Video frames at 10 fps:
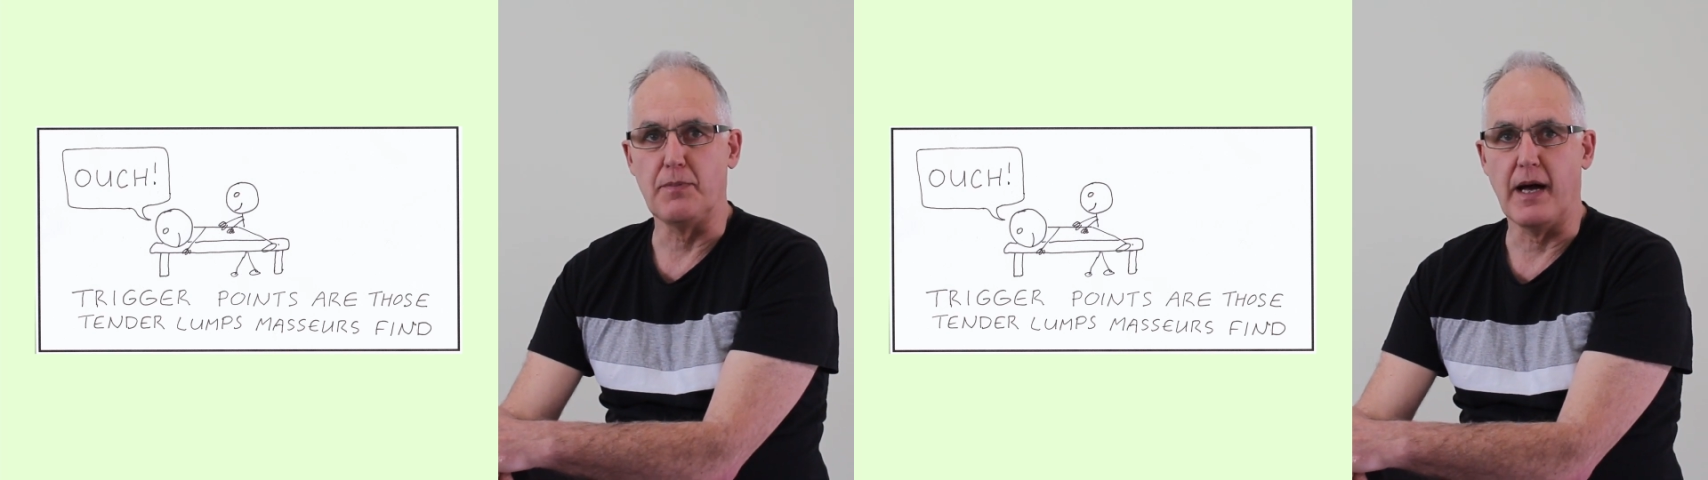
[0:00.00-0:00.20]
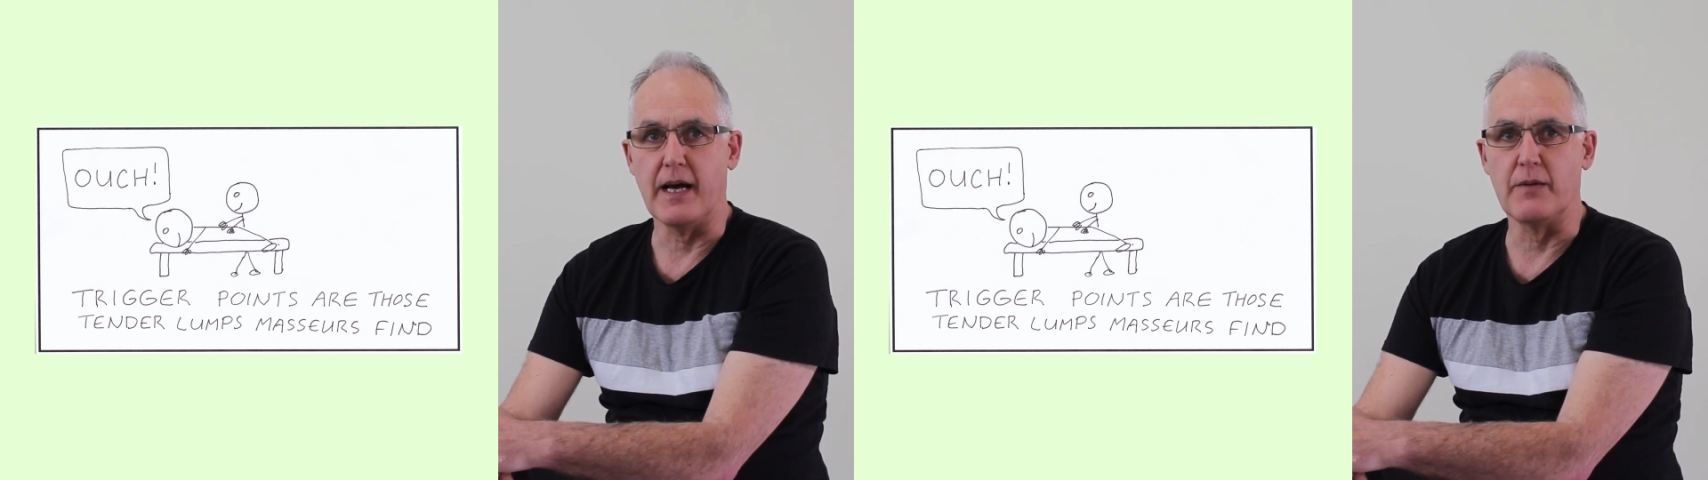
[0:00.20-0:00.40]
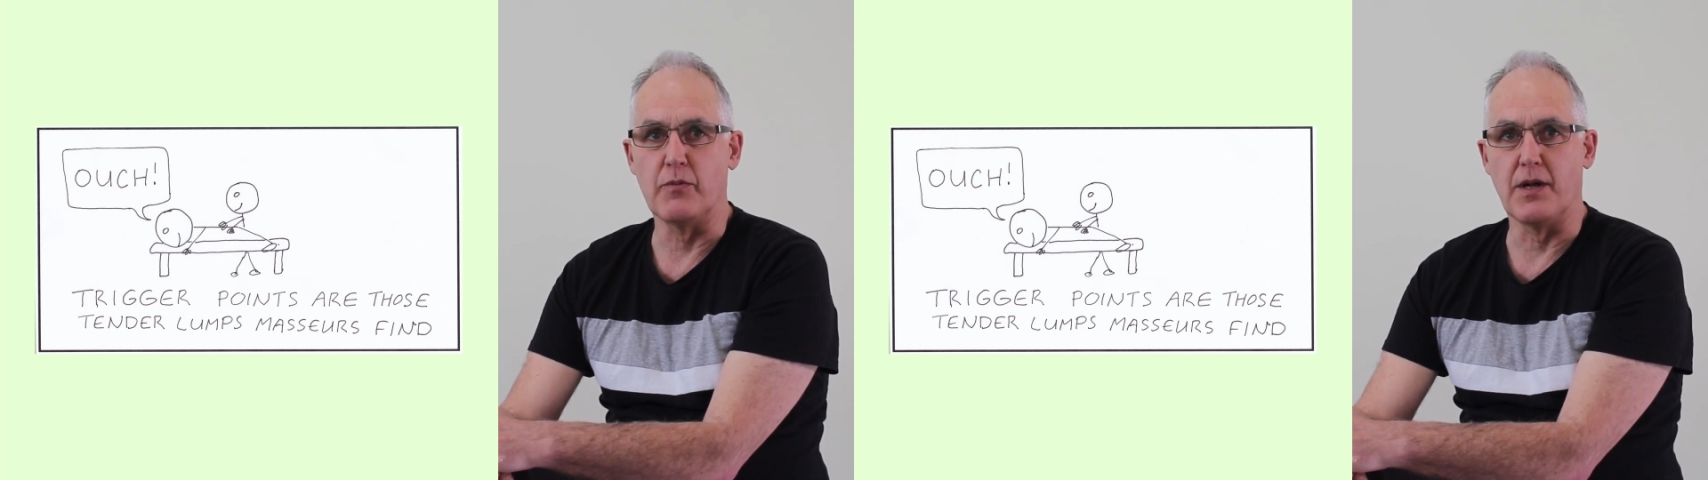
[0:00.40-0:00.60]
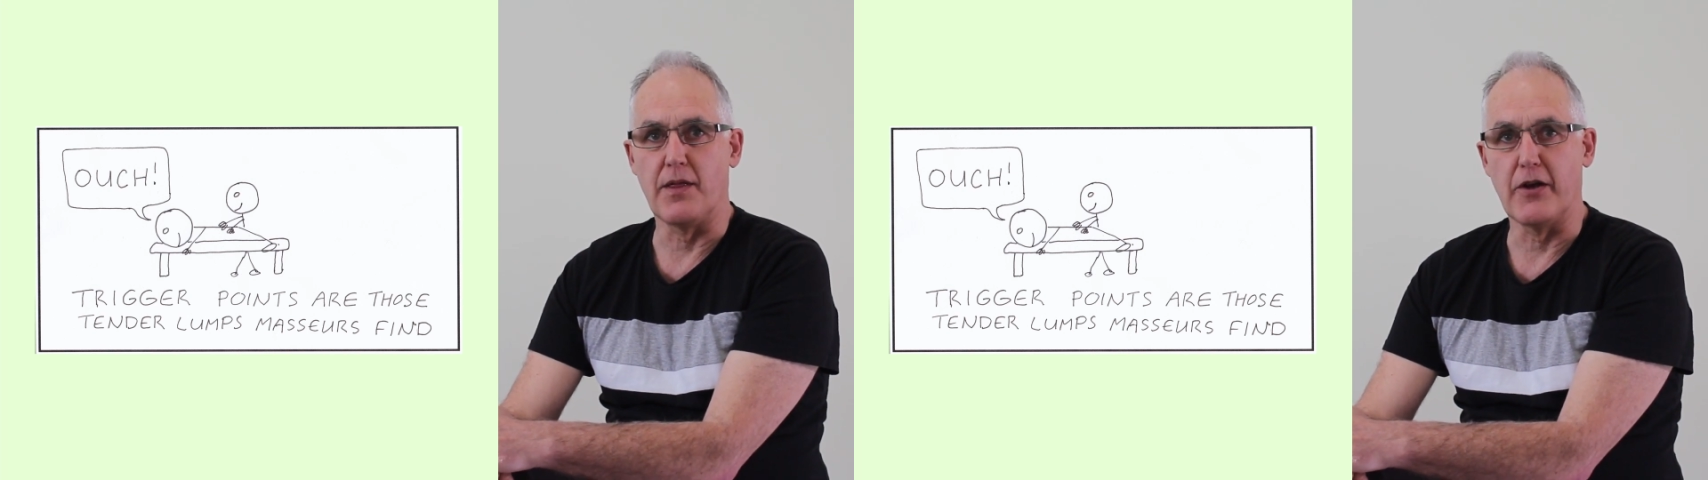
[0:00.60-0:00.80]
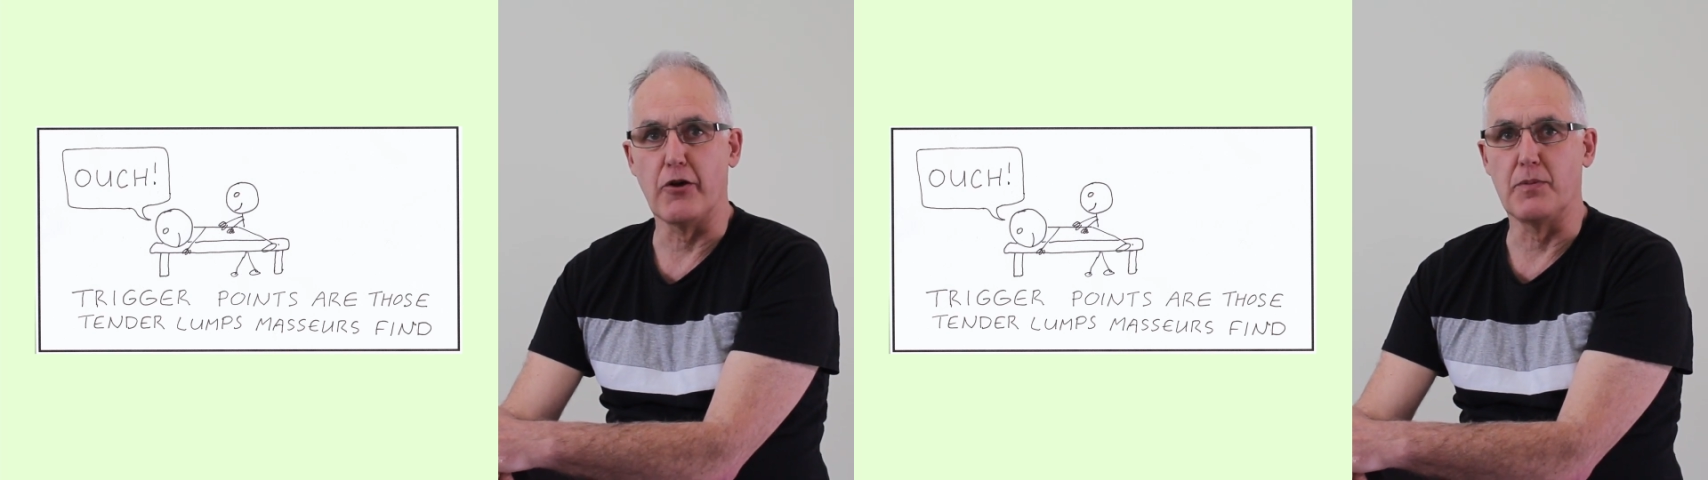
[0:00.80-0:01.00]
pain when a
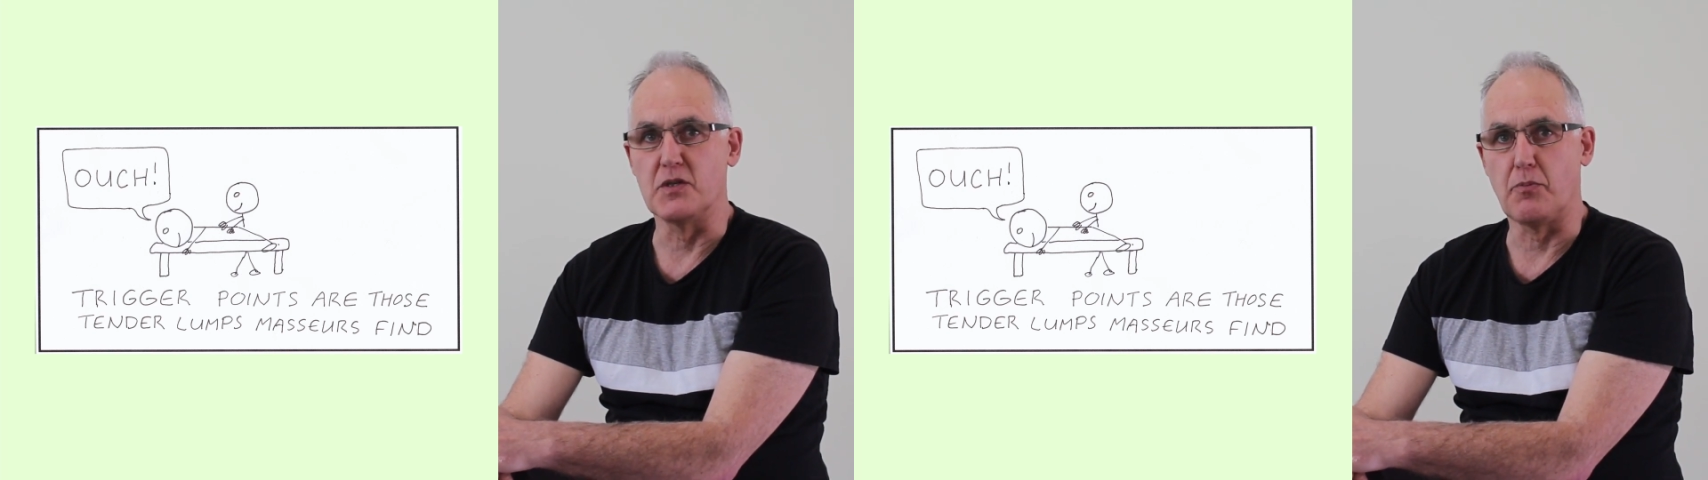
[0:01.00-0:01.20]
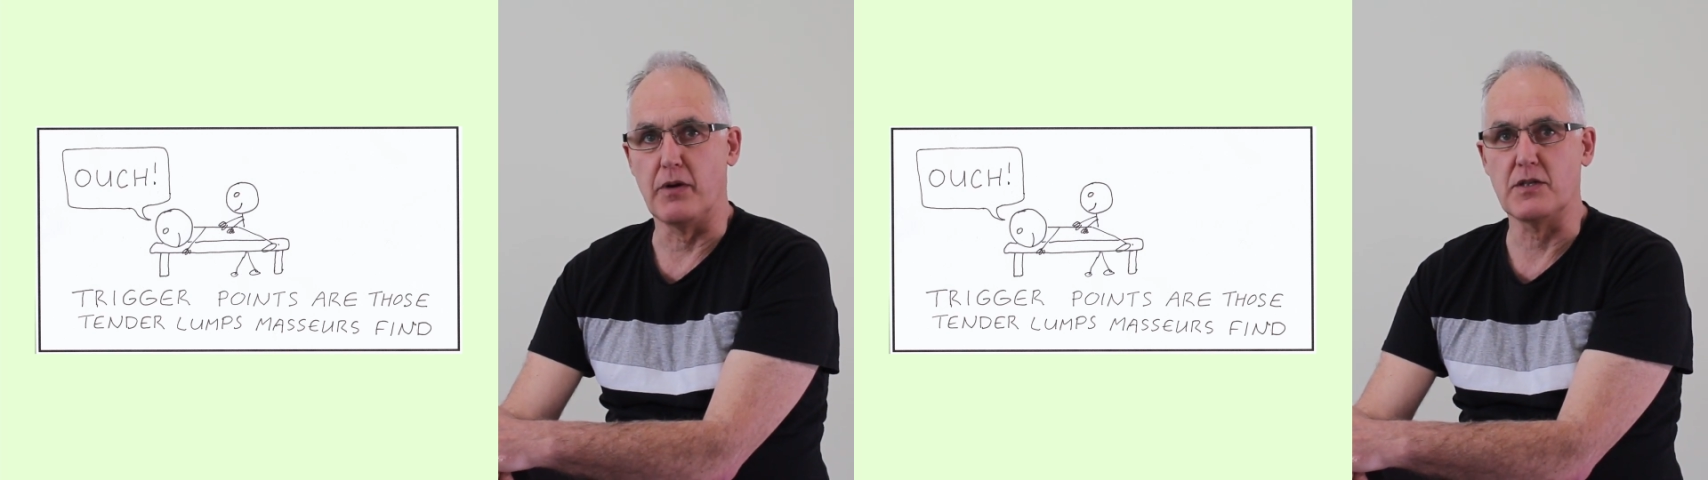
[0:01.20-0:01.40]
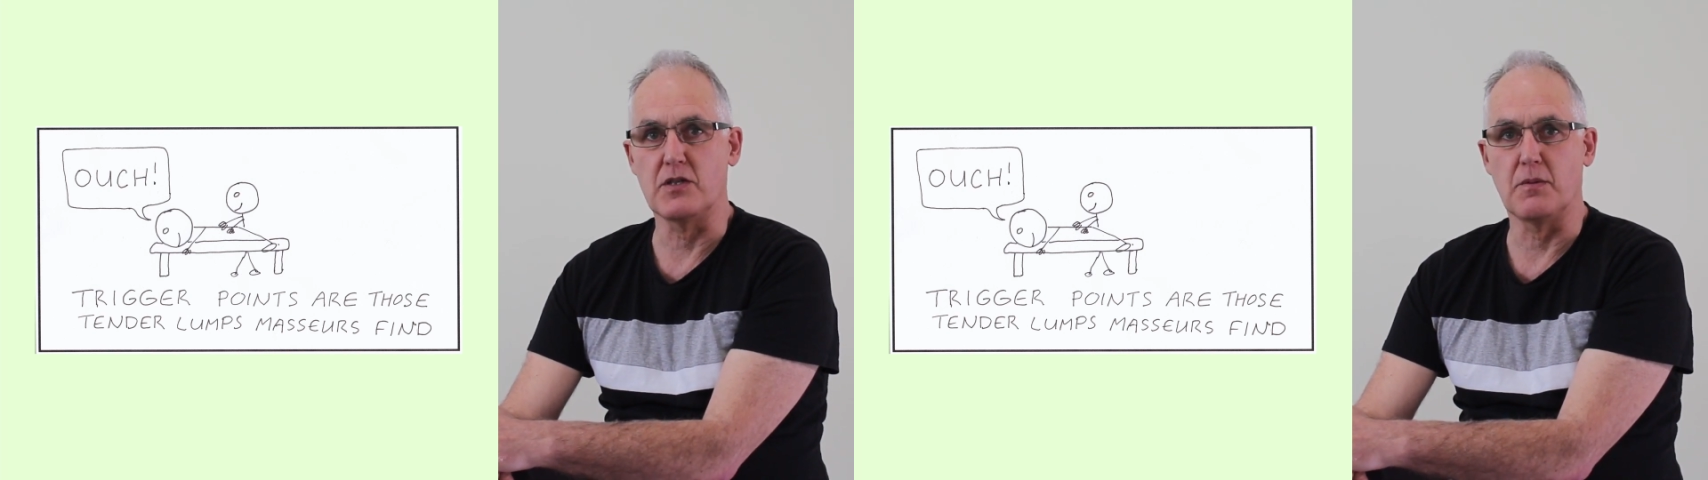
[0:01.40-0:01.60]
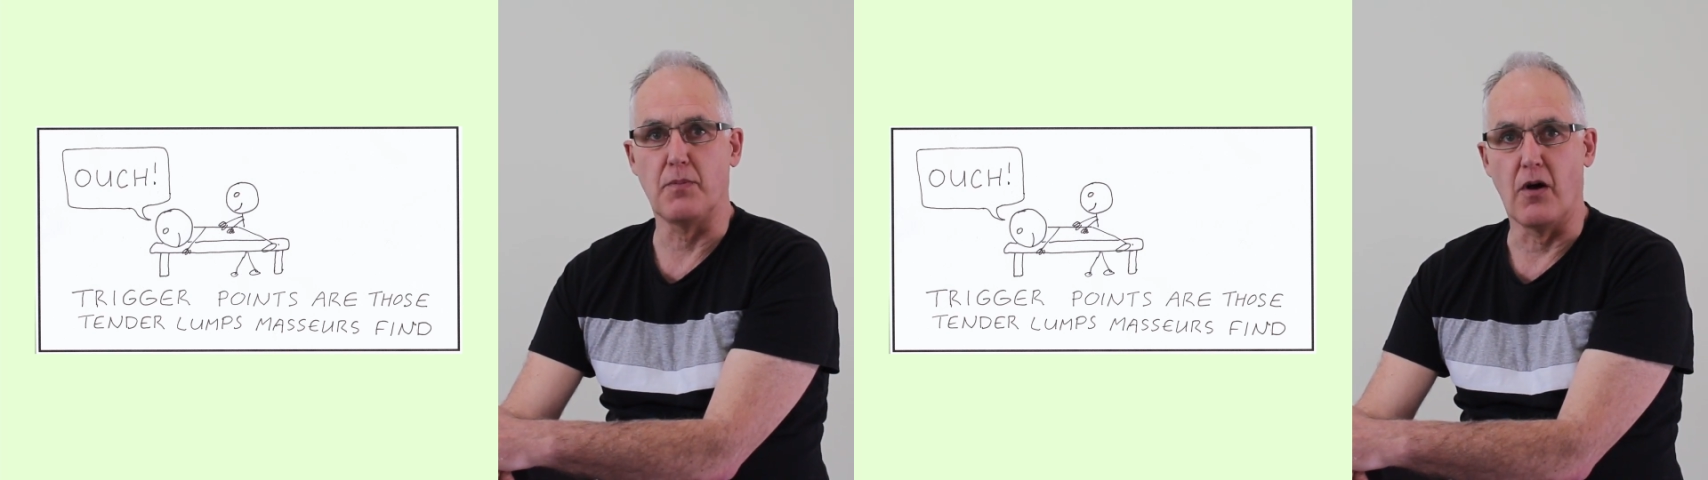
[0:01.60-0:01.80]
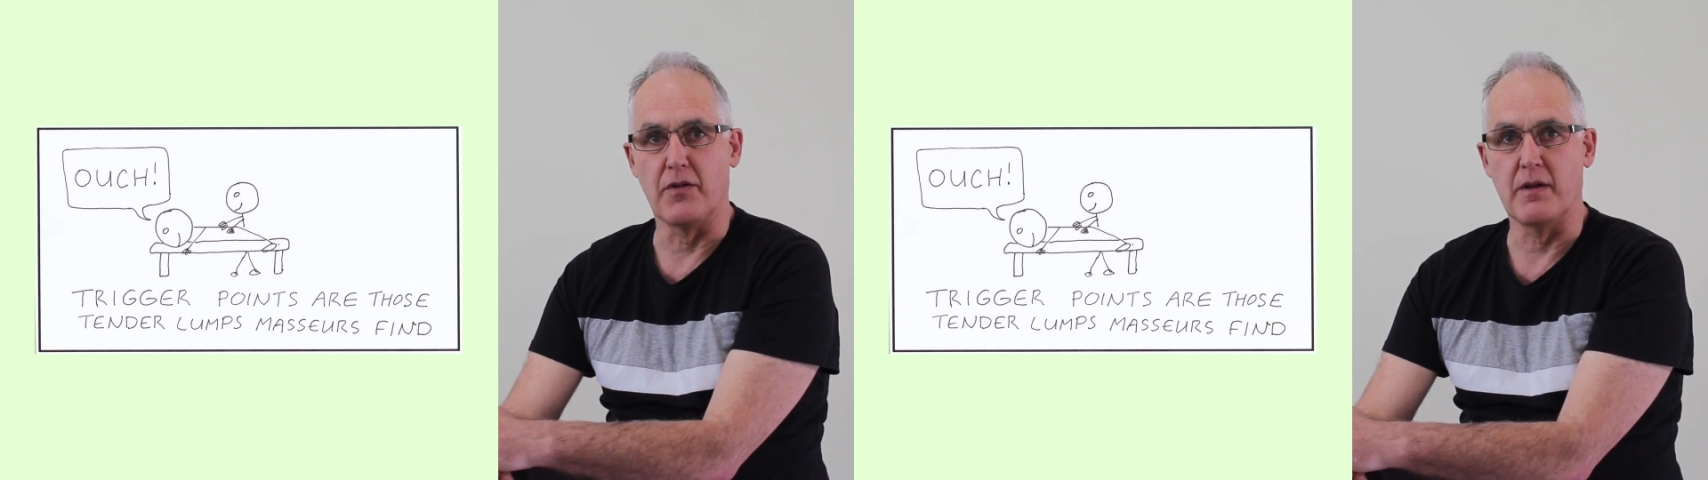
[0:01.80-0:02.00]
therapist presses
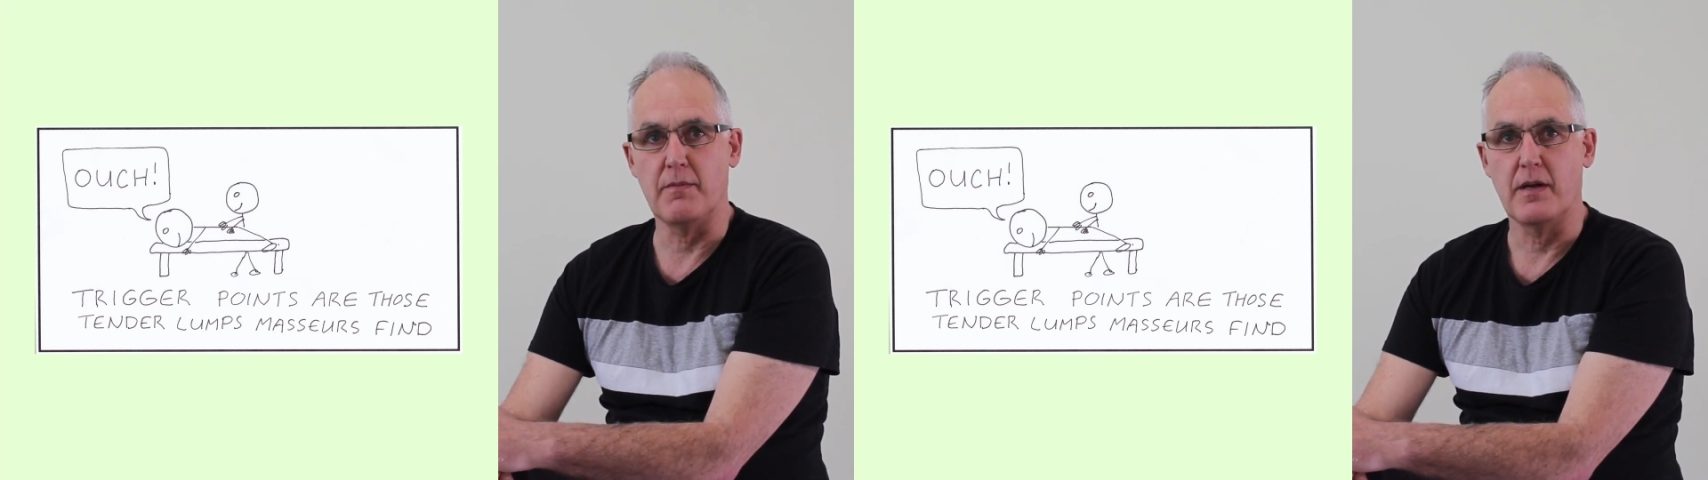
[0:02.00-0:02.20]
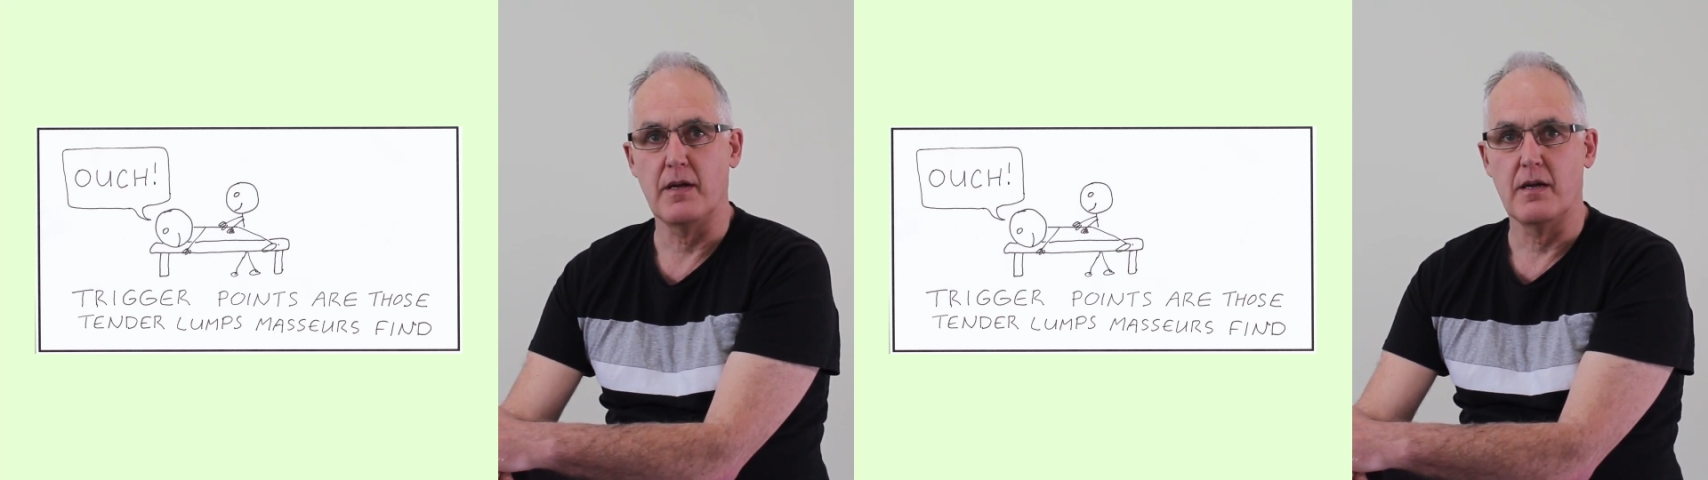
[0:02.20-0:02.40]
upon them,